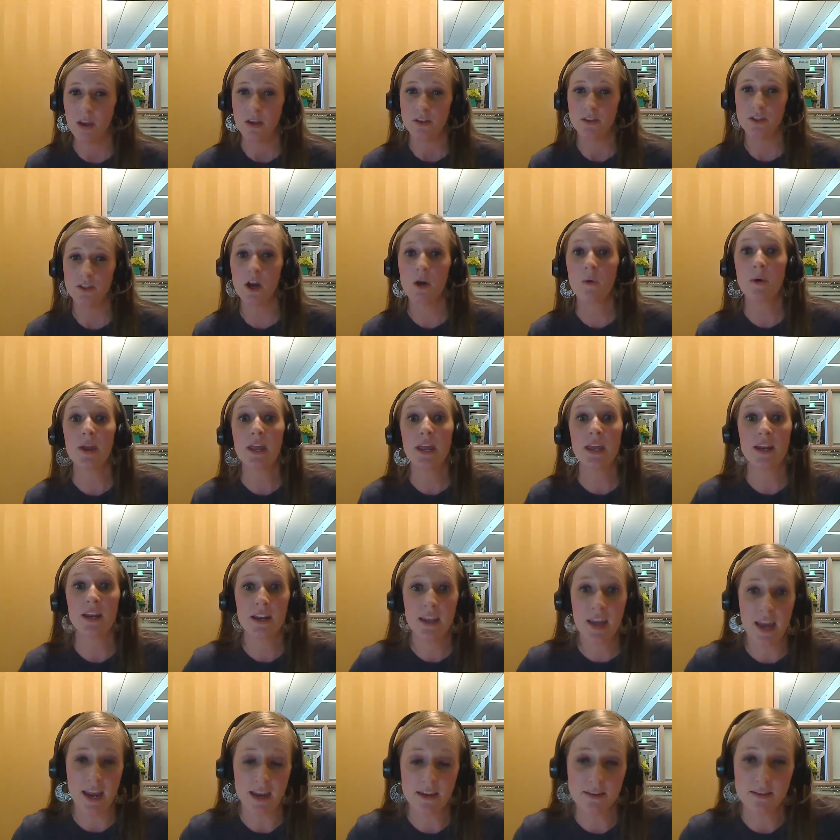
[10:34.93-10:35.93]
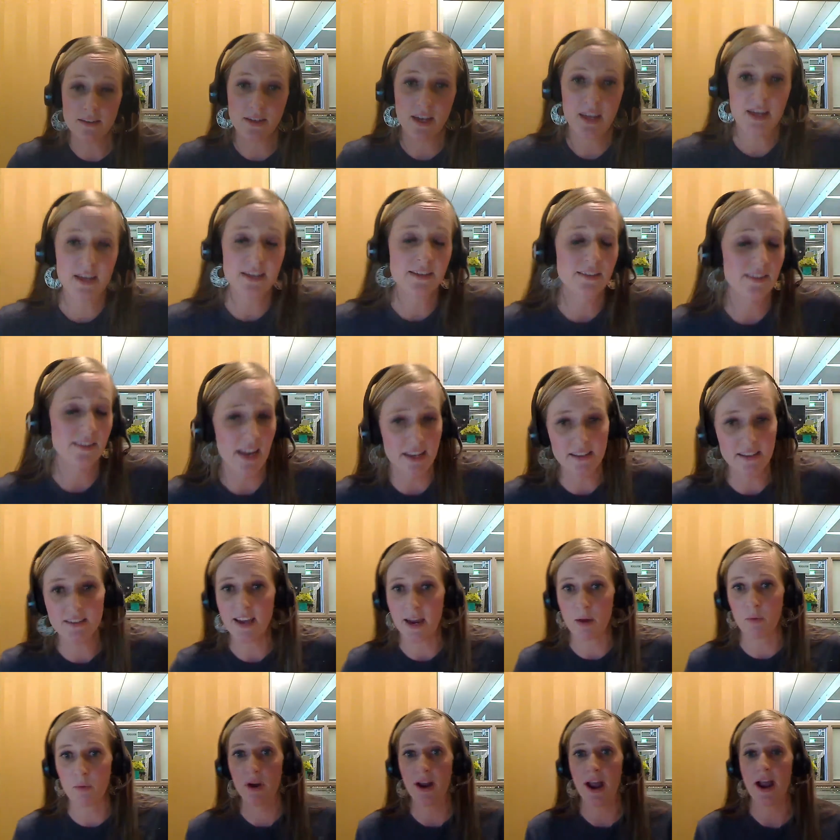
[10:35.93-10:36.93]
So, in a sense,
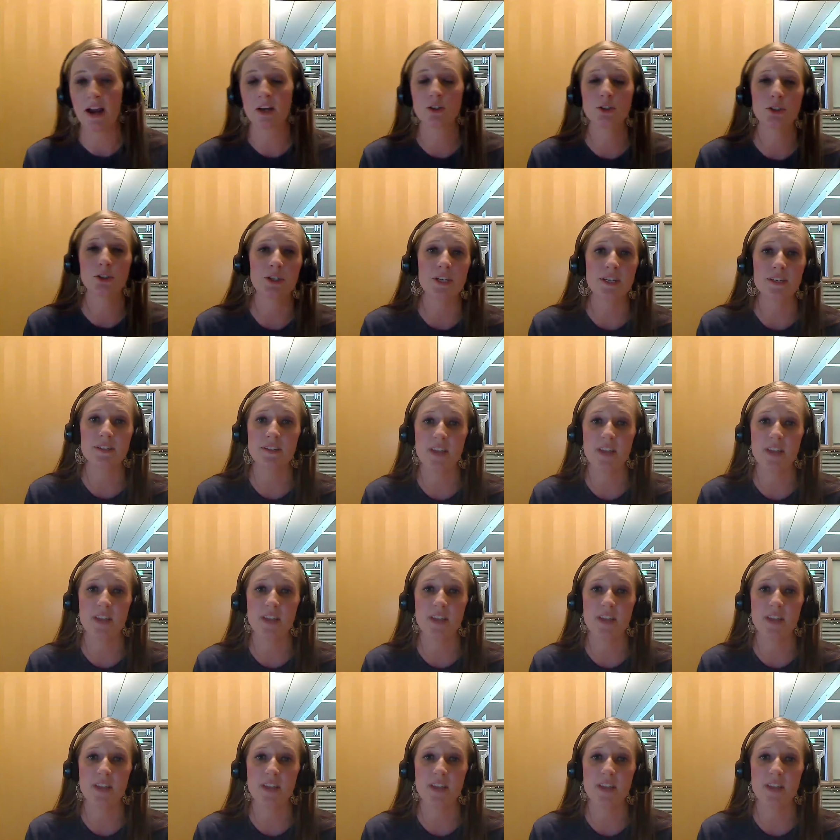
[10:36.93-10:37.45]
I would actually